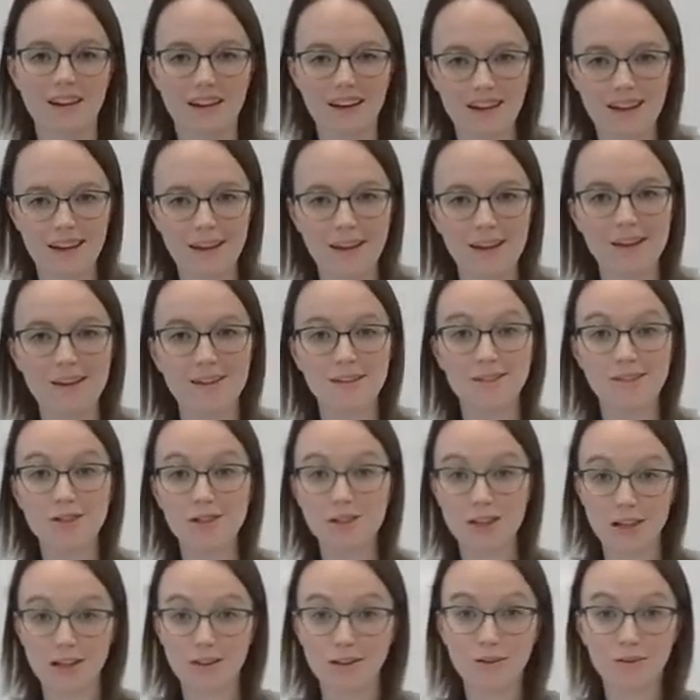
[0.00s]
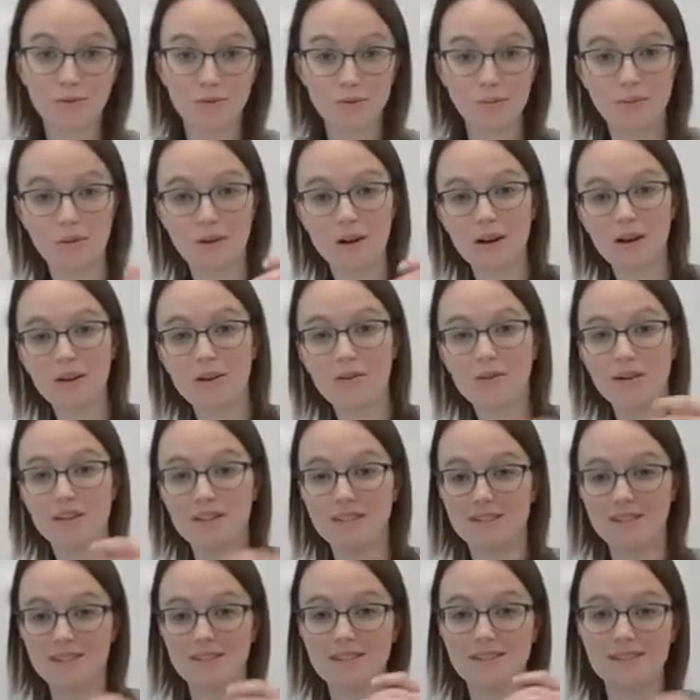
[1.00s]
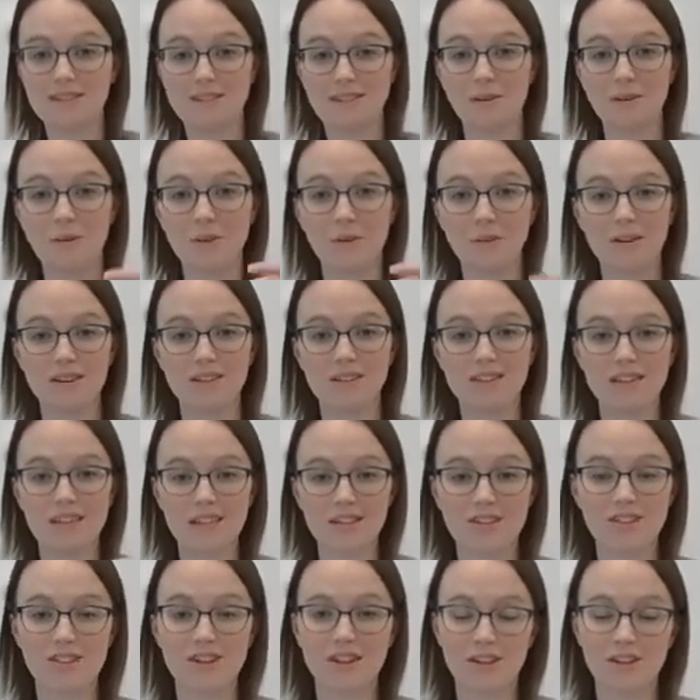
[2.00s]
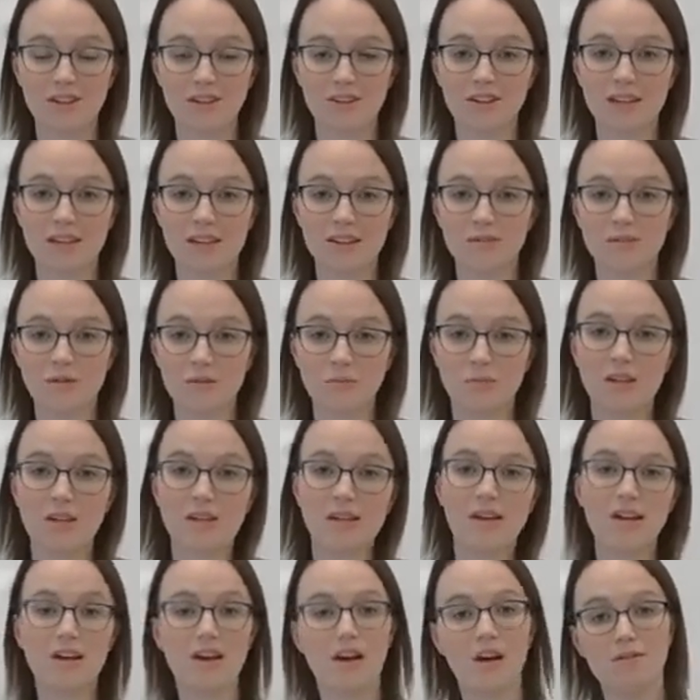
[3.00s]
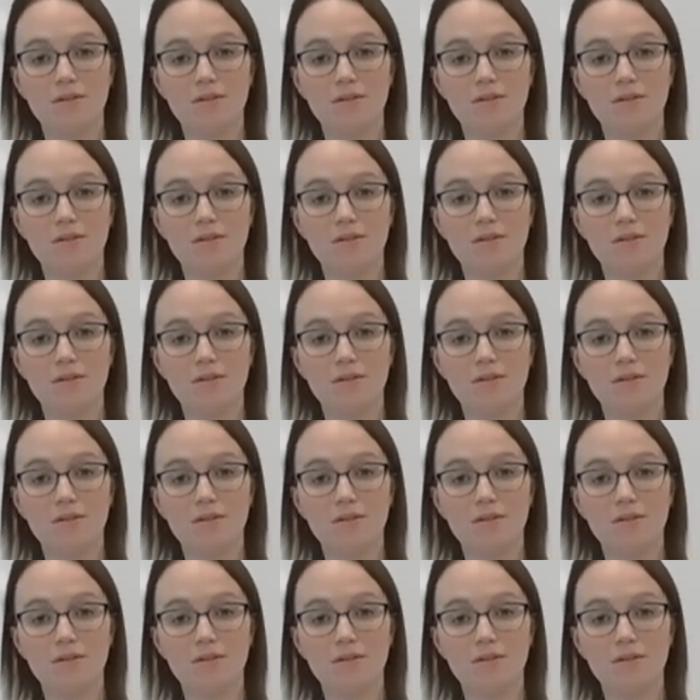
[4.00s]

a cello vibrato, because this is the orientation that your hand would be.